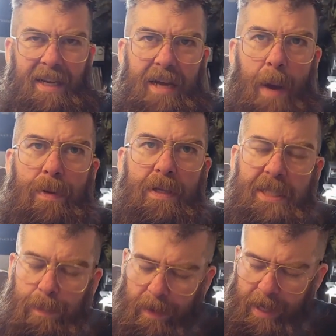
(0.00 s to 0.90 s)
did a couple of
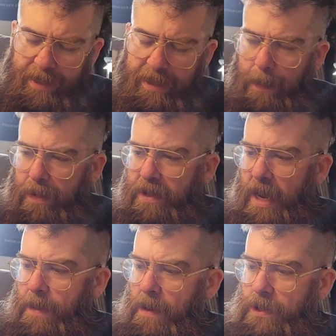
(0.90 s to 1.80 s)
splits, couple of
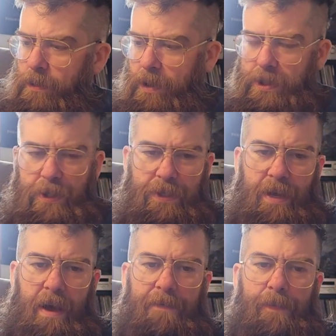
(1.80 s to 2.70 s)
demos, rehearsal
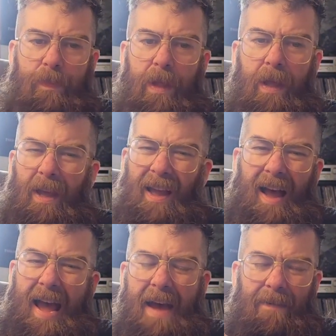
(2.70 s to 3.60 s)
stuff.
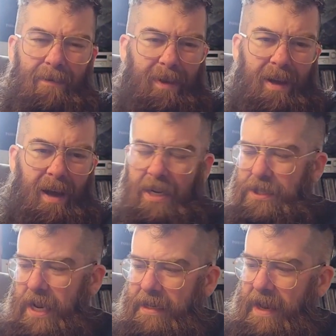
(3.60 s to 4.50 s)
I haven't really gone and
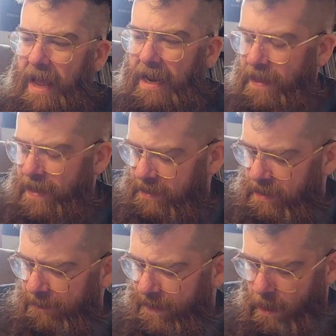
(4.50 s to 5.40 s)
checked any of that
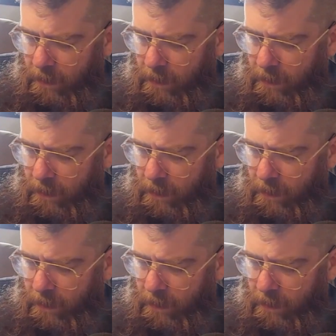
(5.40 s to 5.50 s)
stuff